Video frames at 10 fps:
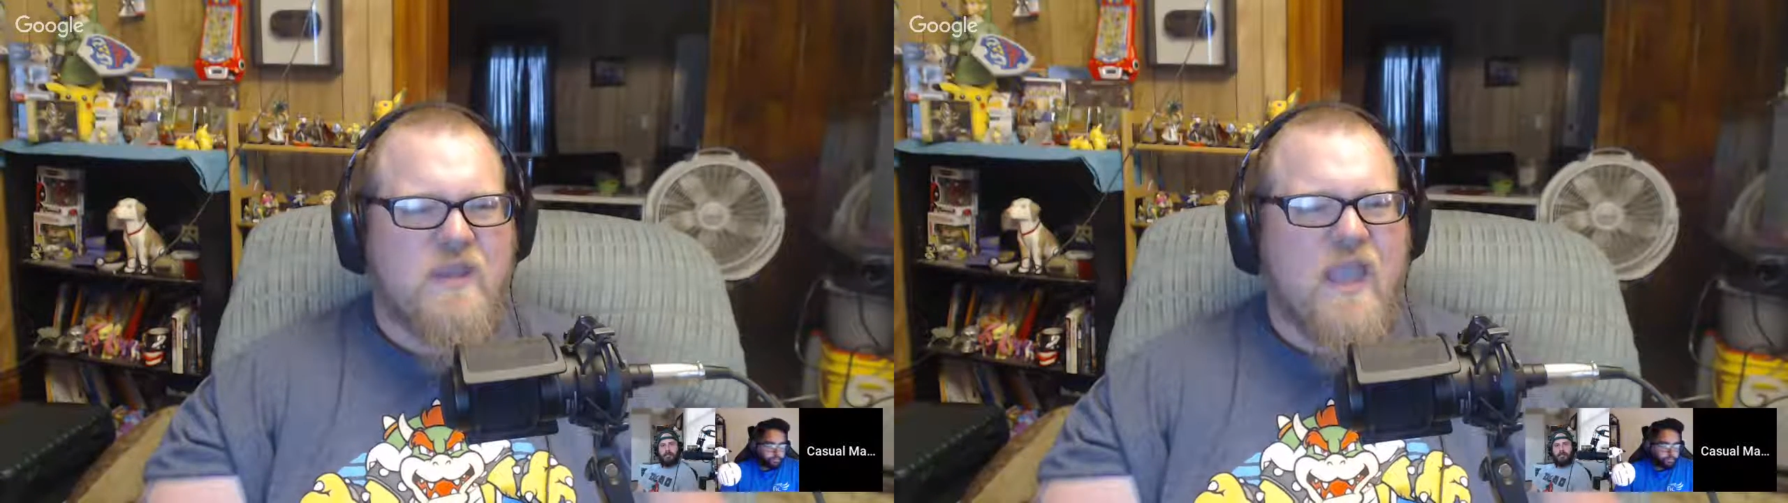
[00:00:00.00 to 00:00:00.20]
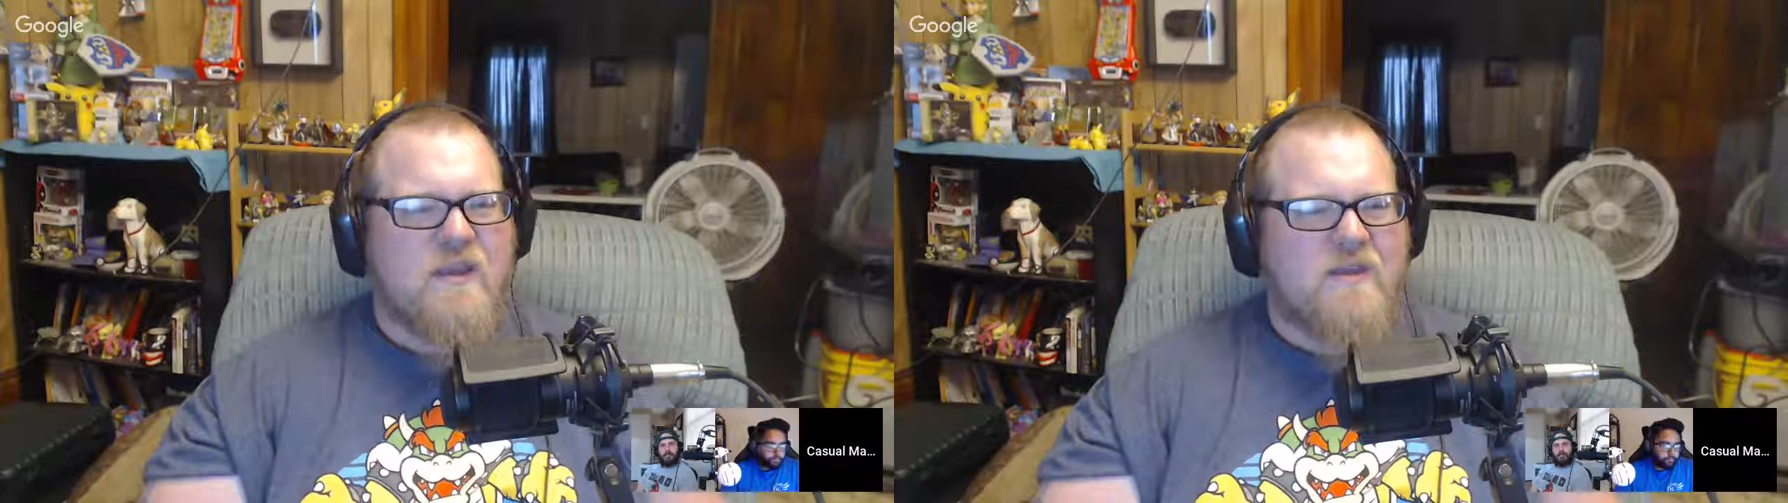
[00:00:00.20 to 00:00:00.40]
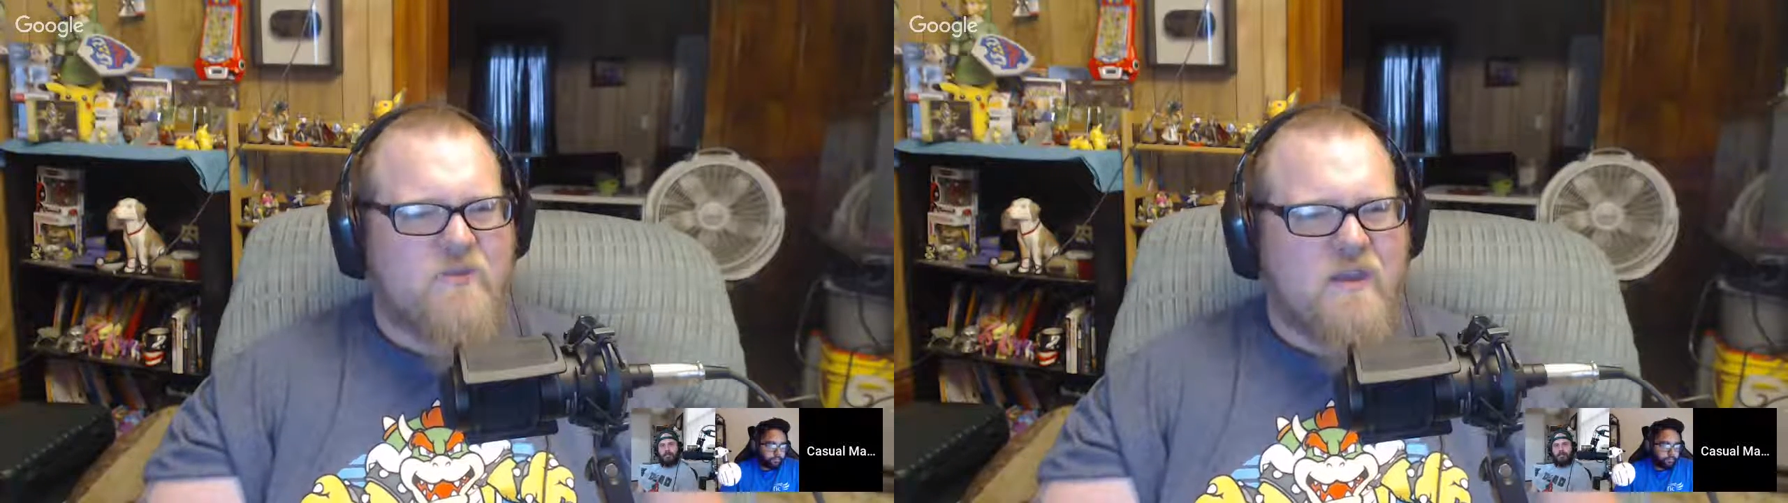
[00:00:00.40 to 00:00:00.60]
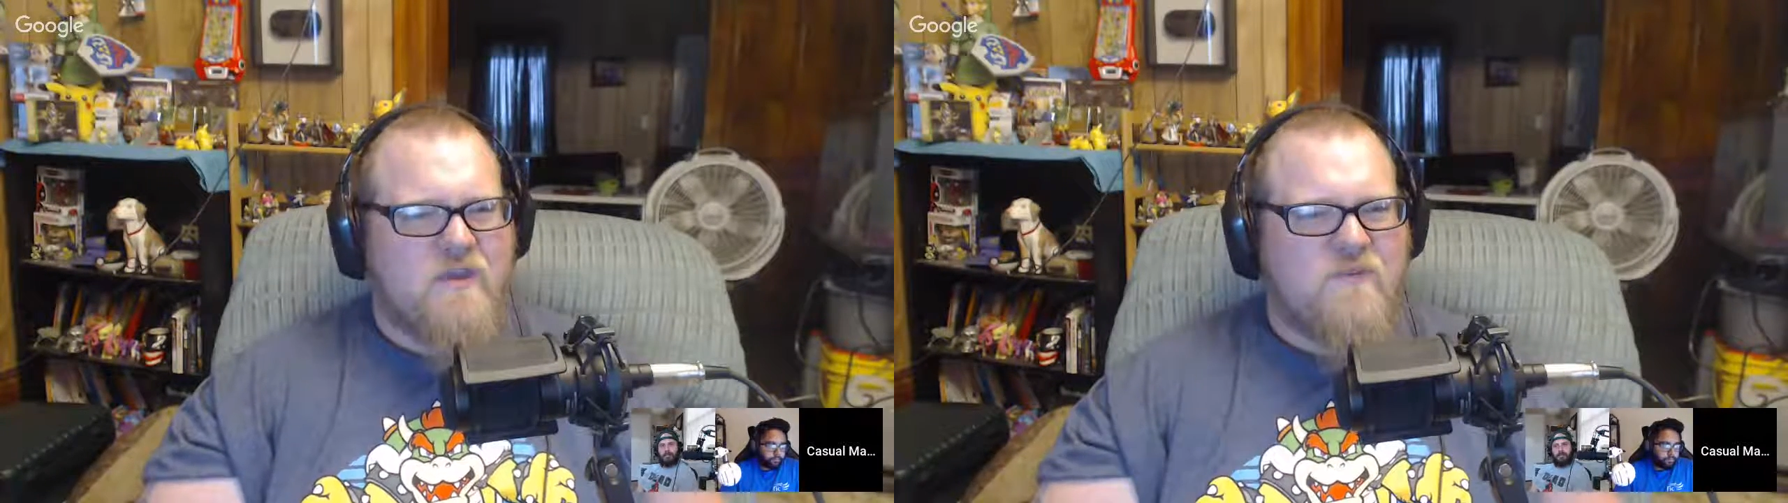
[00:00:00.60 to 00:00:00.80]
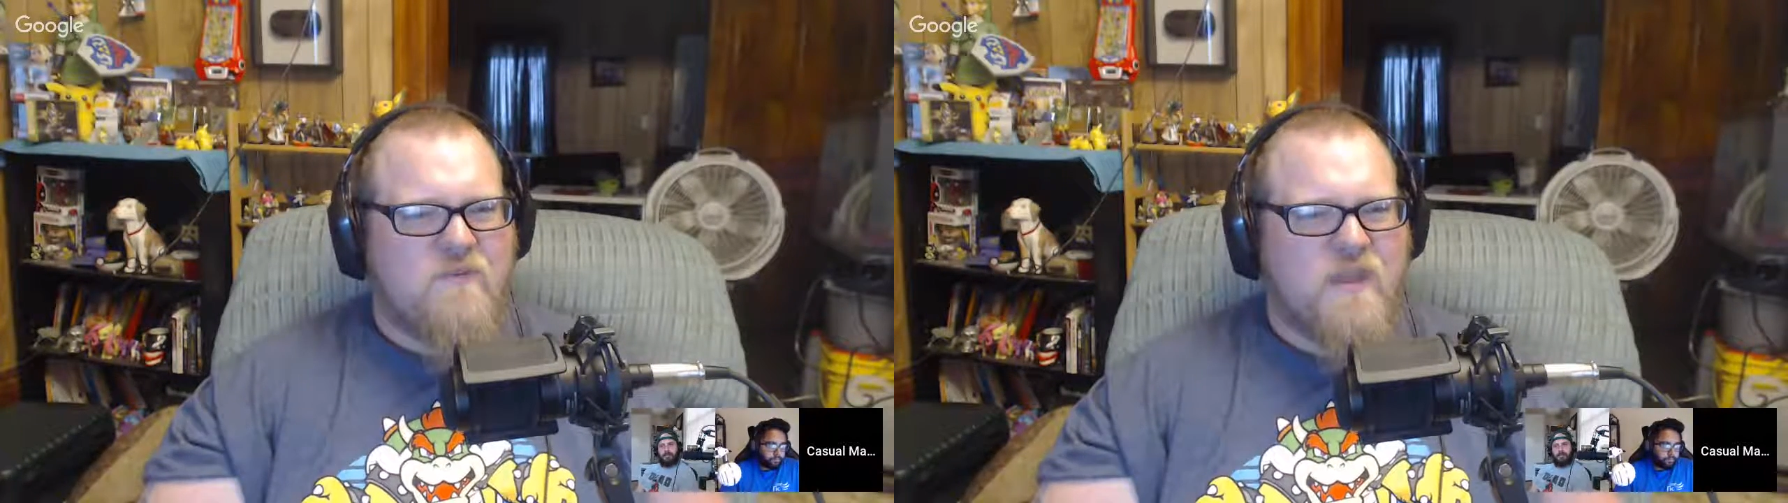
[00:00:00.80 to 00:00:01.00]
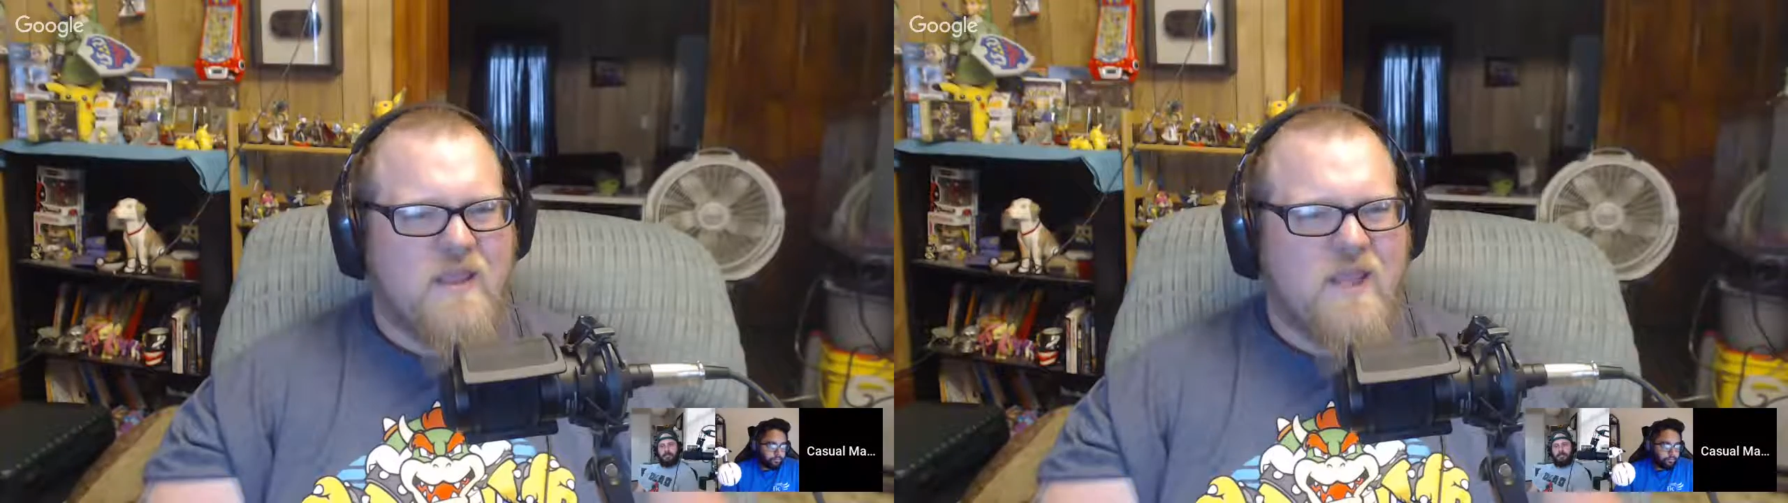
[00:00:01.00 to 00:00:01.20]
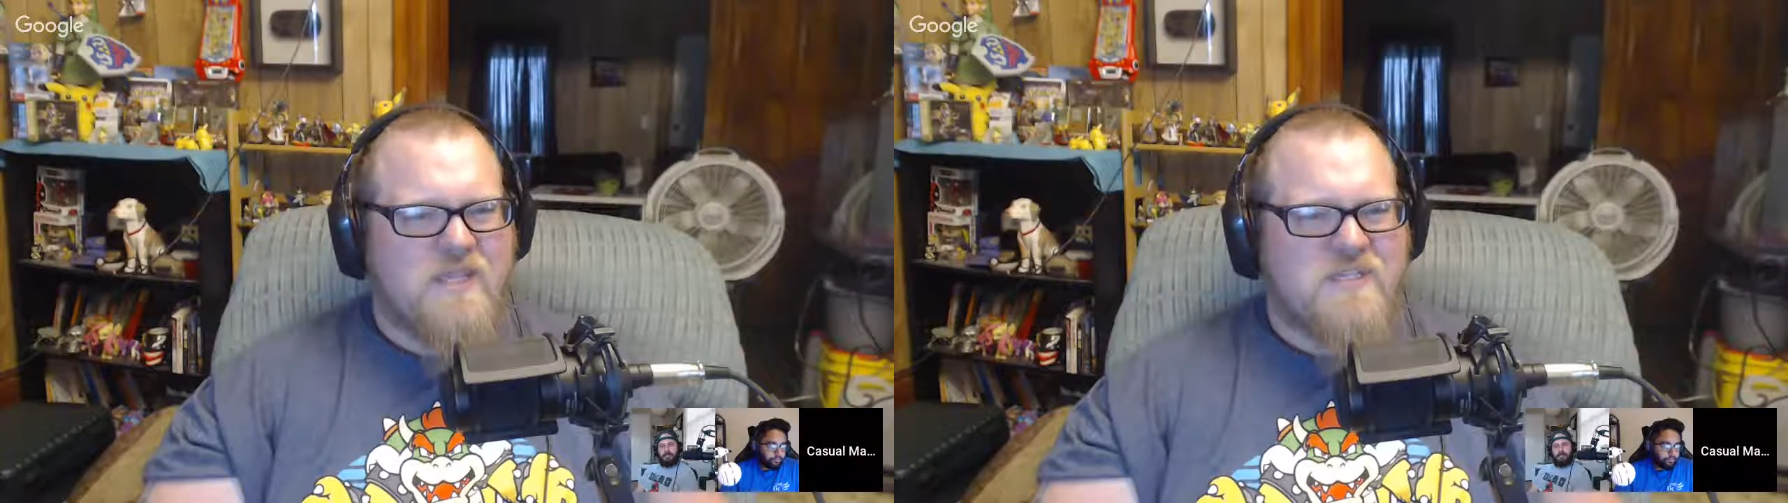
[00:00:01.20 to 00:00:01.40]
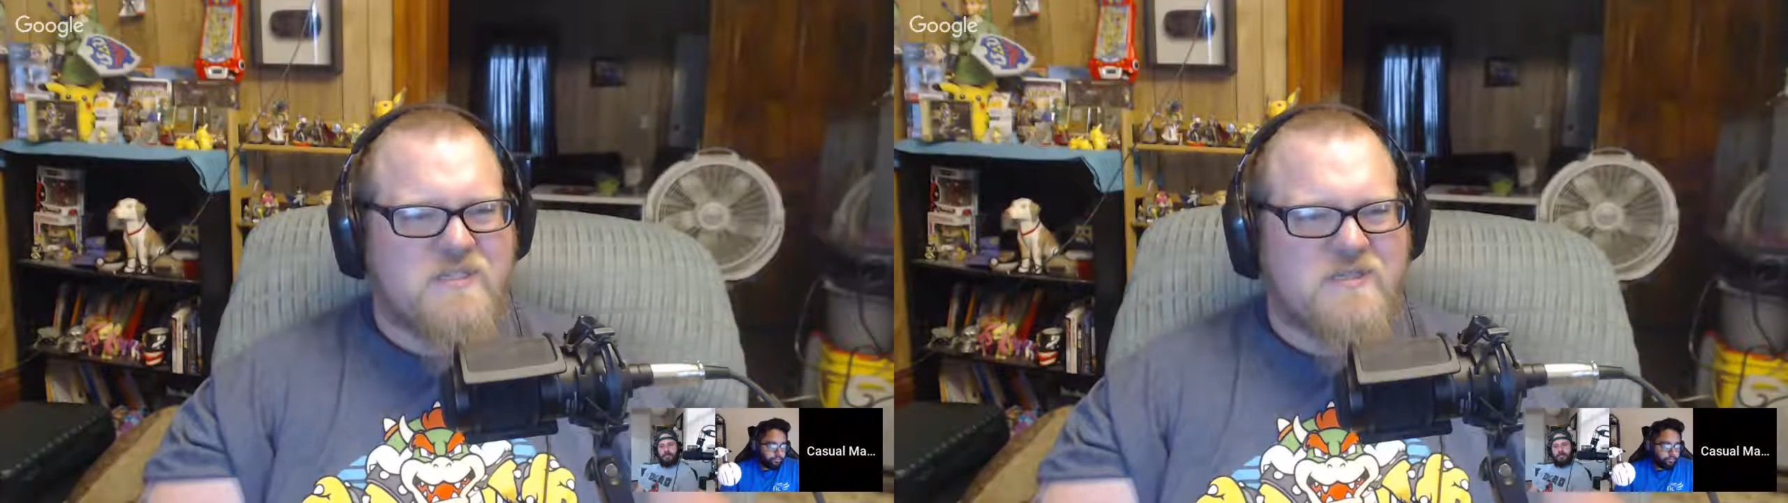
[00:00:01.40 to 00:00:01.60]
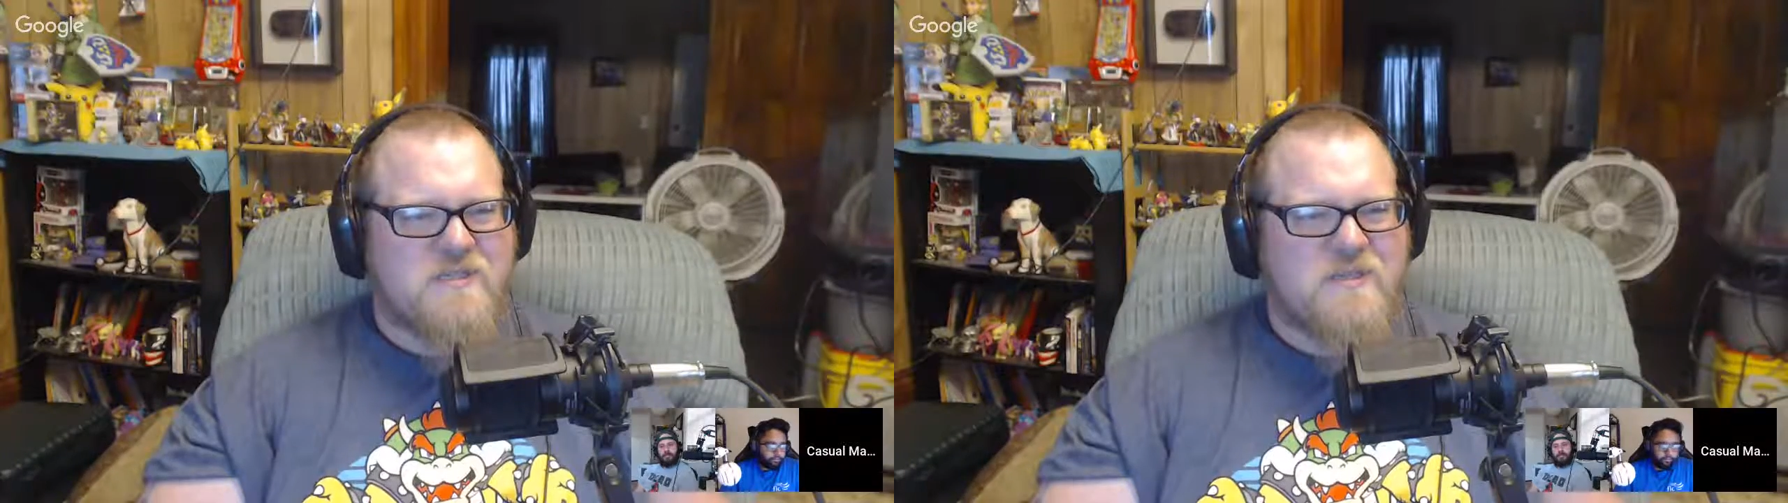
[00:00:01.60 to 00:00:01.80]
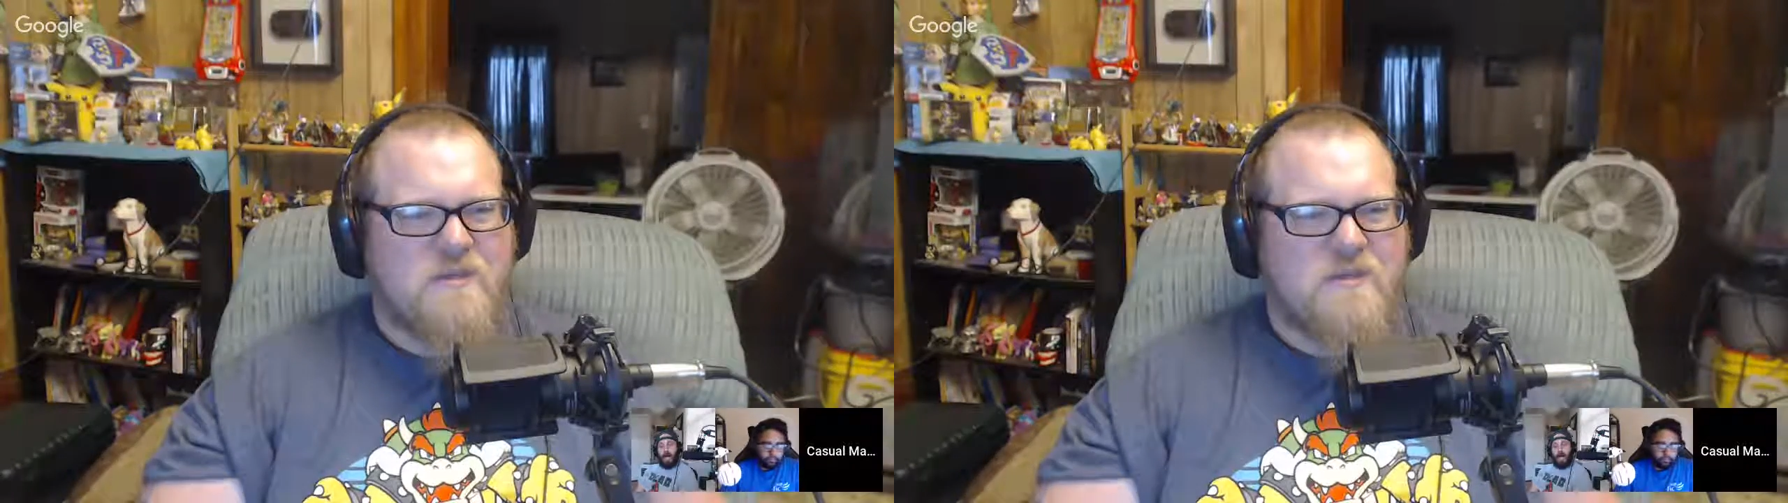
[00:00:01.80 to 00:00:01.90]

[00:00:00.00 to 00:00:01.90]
Katarina from League of Legends.